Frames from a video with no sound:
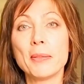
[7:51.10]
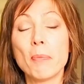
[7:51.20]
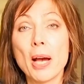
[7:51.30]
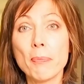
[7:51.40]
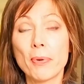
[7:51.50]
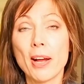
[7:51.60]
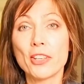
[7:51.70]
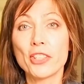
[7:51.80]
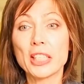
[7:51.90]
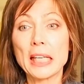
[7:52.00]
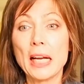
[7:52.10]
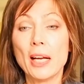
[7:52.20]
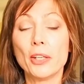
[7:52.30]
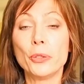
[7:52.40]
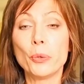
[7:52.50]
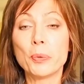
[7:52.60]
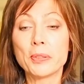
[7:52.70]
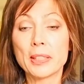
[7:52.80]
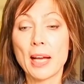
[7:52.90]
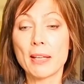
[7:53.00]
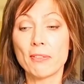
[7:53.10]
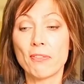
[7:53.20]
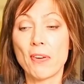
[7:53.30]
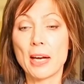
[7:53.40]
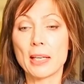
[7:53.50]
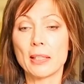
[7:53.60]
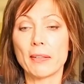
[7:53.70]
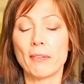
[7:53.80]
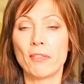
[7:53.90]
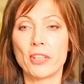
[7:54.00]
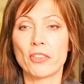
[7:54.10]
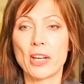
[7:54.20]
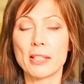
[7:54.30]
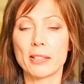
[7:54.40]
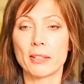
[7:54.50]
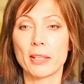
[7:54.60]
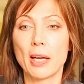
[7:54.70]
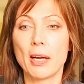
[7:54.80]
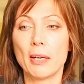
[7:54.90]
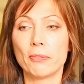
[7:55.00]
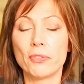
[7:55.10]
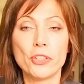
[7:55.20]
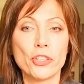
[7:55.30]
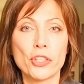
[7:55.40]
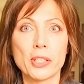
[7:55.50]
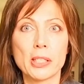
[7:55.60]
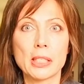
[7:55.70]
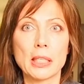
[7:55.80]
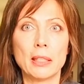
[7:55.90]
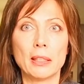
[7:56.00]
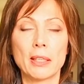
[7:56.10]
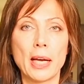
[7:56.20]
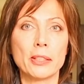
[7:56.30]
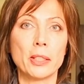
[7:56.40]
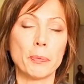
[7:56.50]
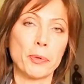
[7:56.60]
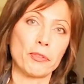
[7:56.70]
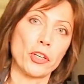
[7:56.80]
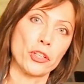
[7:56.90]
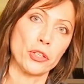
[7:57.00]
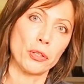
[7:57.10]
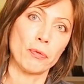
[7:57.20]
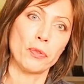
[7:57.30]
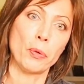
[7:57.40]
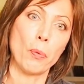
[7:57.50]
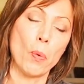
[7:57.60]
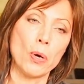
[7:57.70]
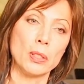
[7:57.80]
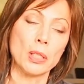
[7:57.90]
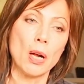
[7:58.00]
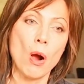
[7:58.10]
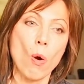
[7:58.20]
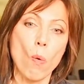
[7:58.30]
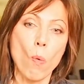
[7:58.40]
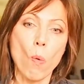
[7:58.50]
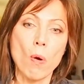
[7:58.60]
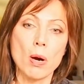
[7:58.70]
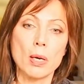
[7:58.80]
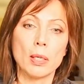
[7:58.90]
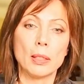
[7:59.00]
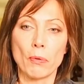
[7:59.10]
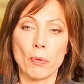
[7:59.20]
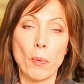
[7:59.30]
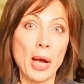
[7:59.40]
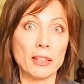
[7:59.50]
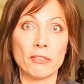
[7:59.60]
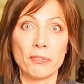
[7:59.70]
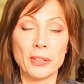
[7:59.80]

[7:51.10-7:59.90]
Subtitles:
In my project, you will not find very rustic finishes hiding imperfection of the wall, or white